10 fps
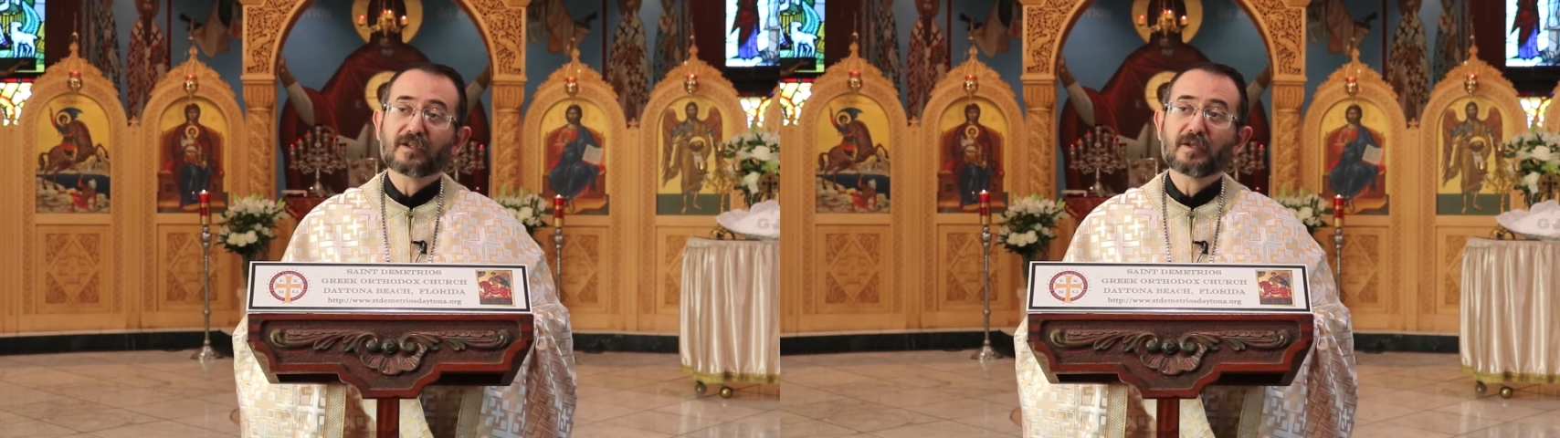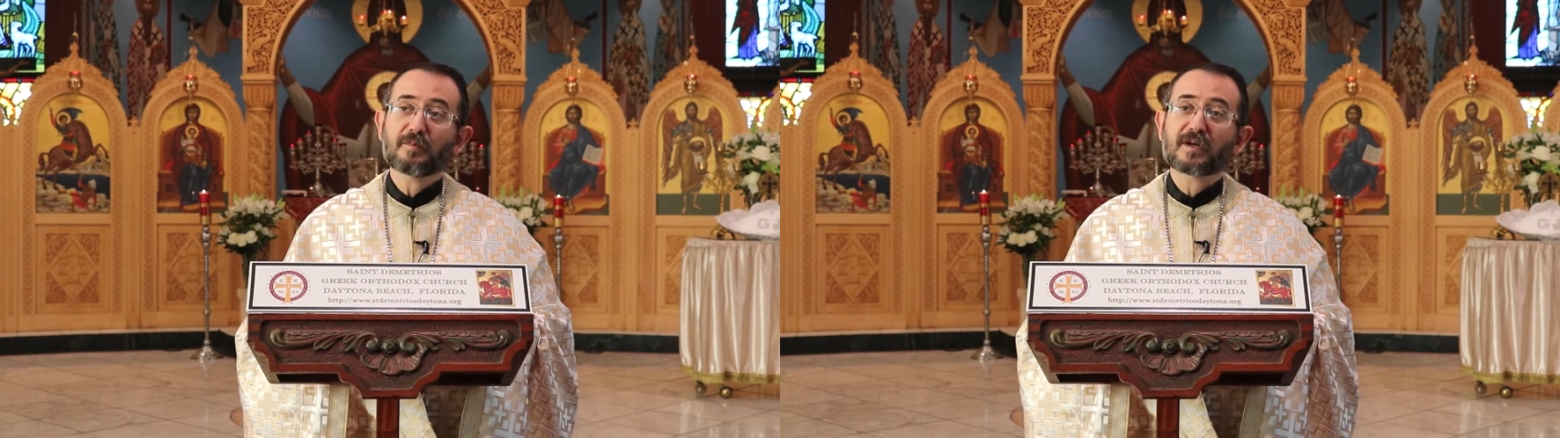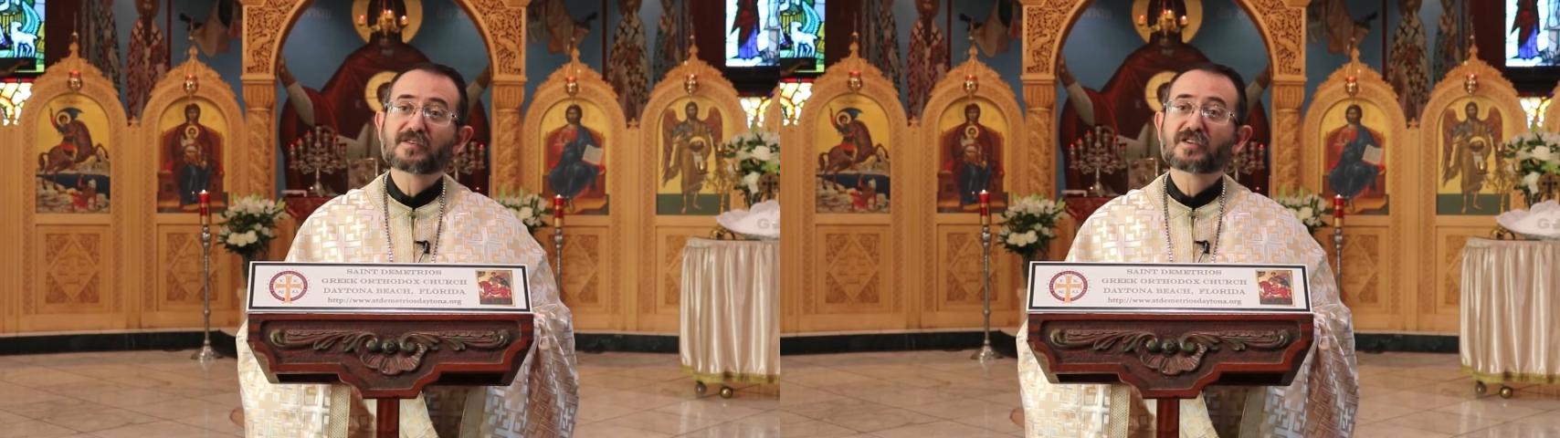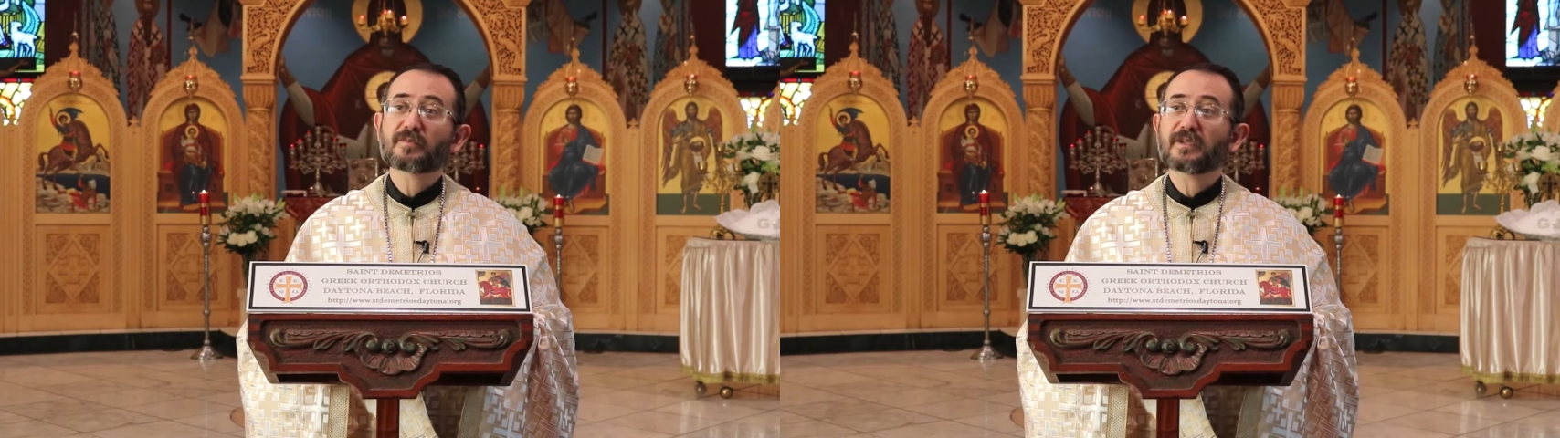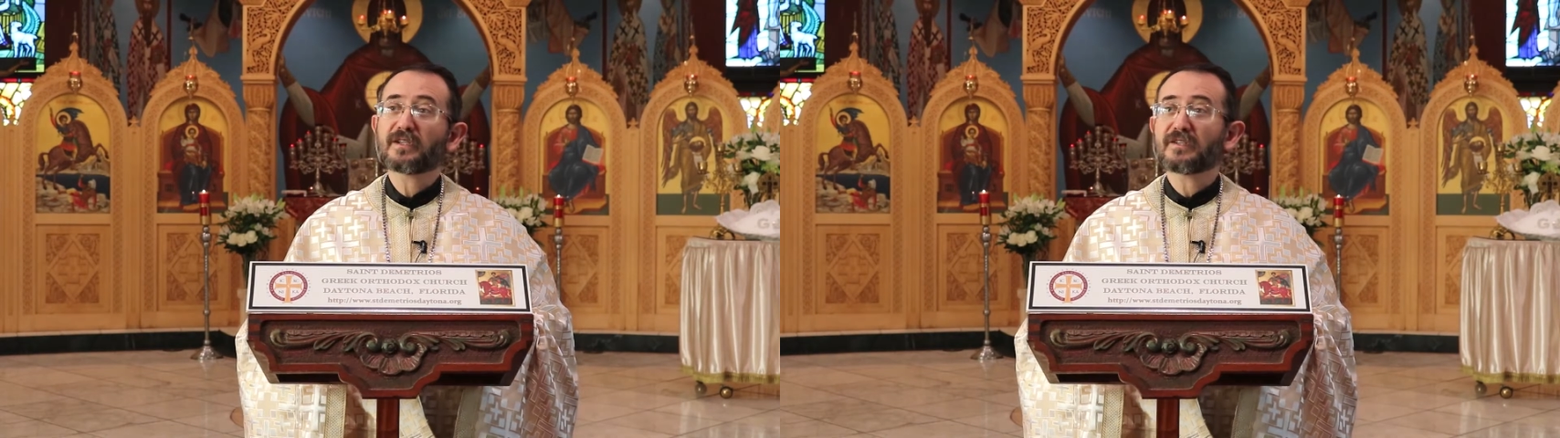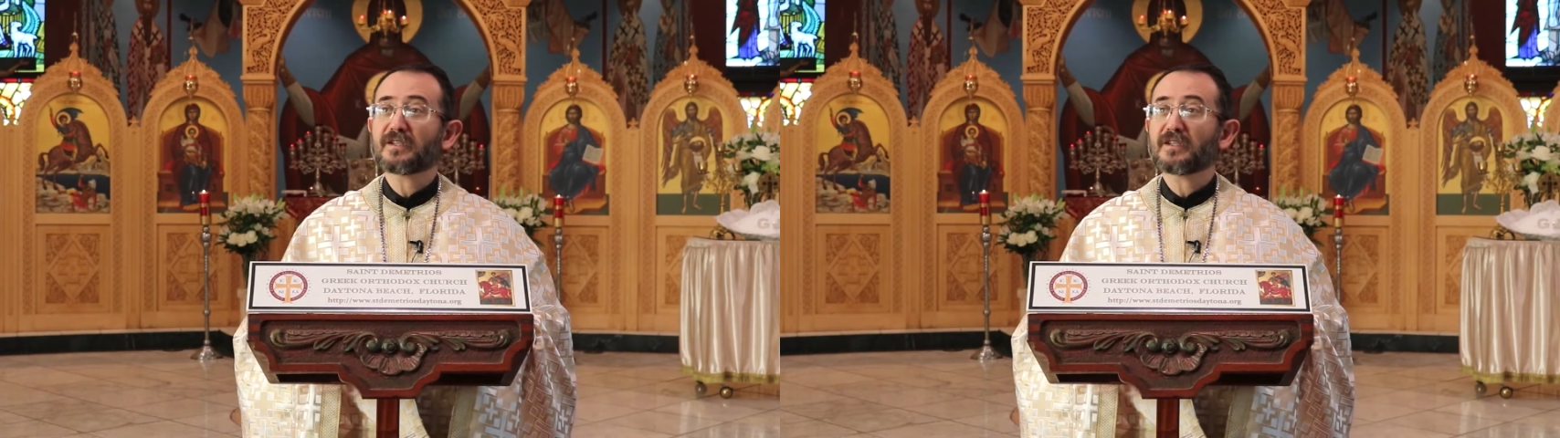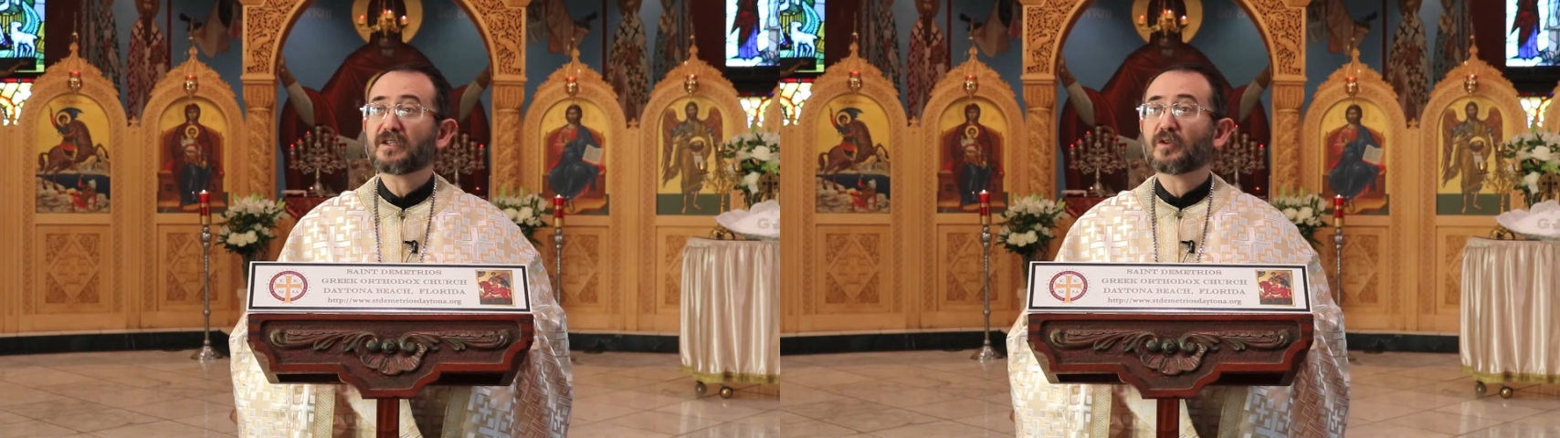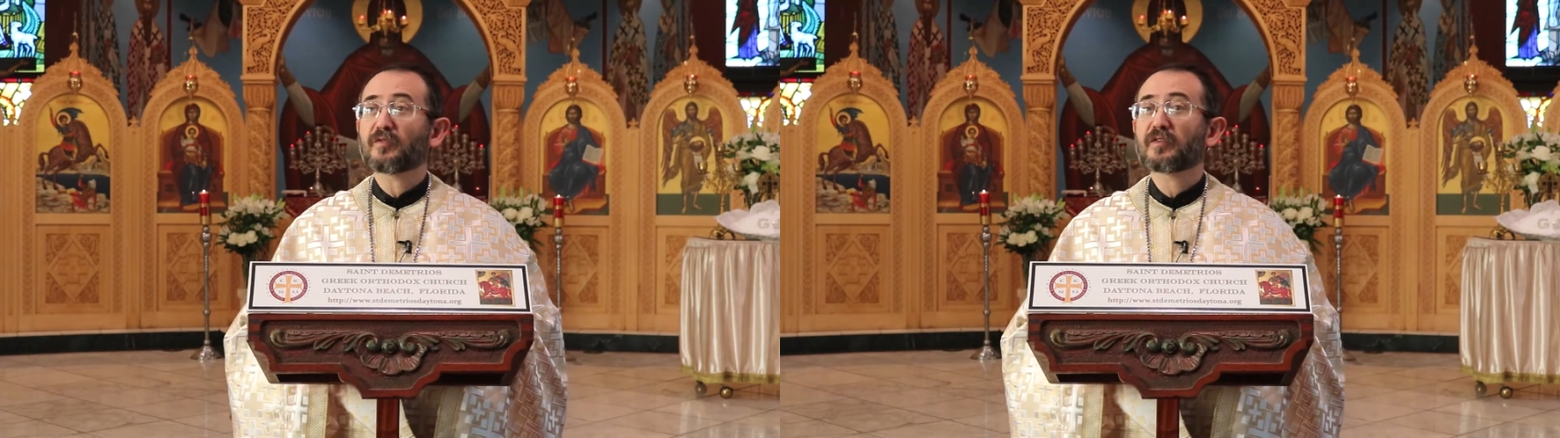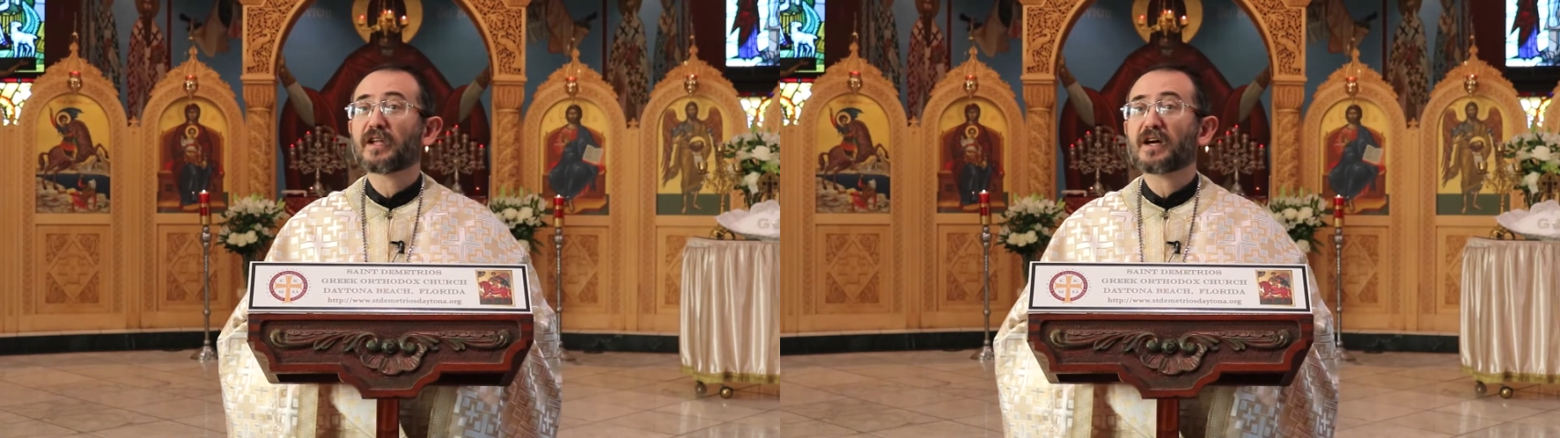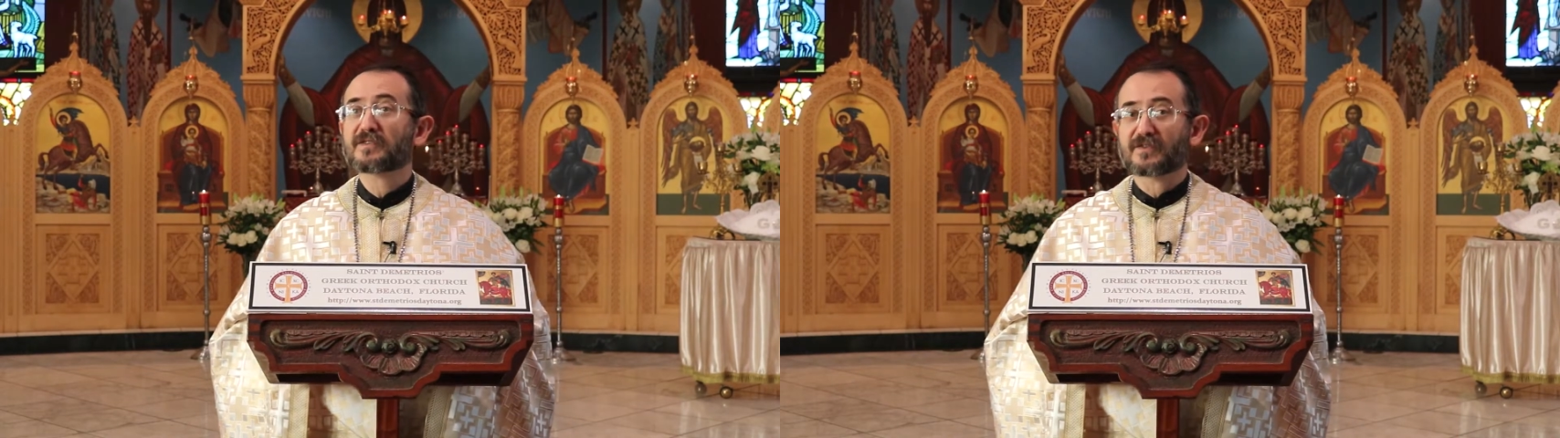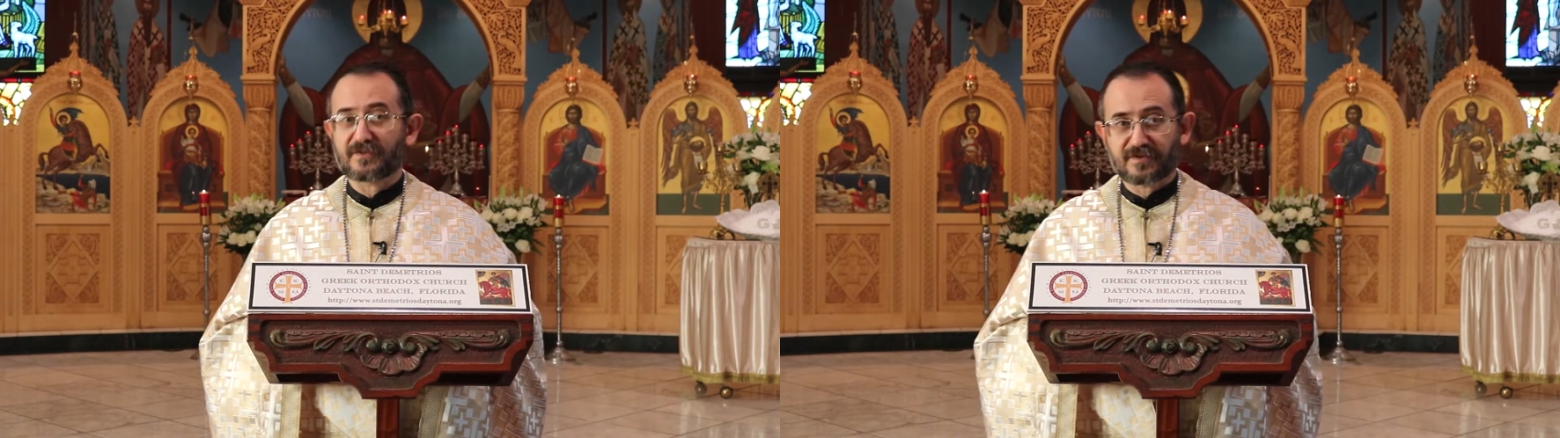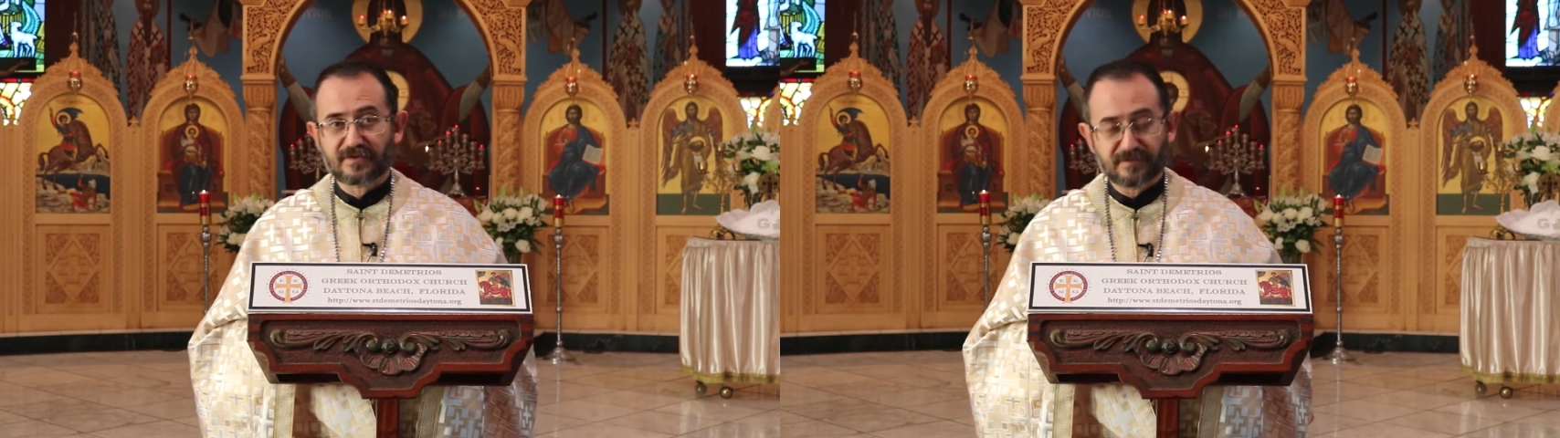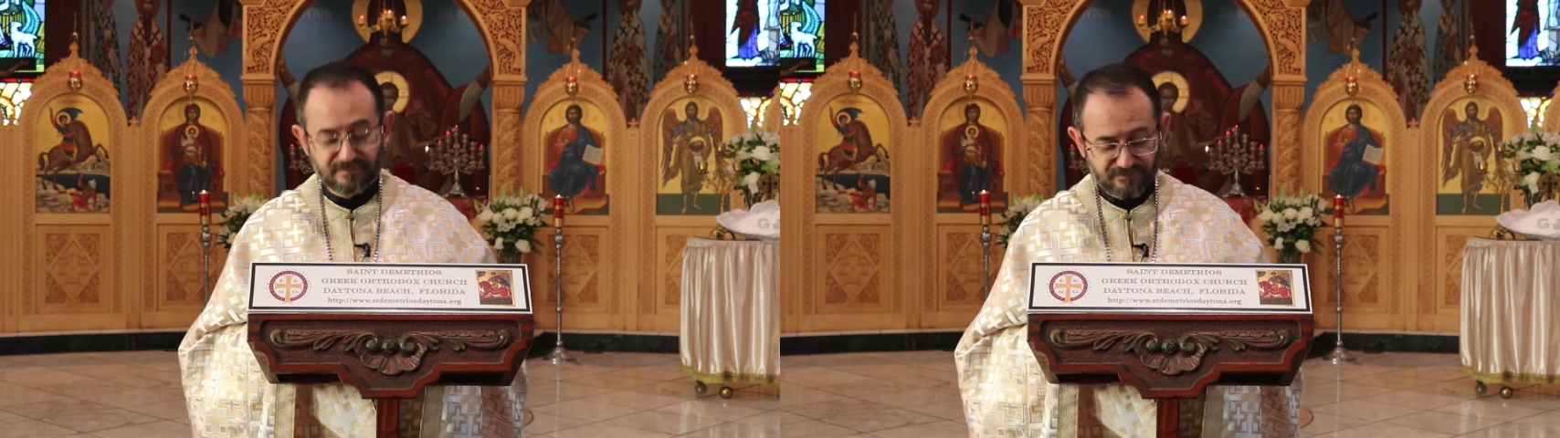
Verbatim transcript: The possibility of losses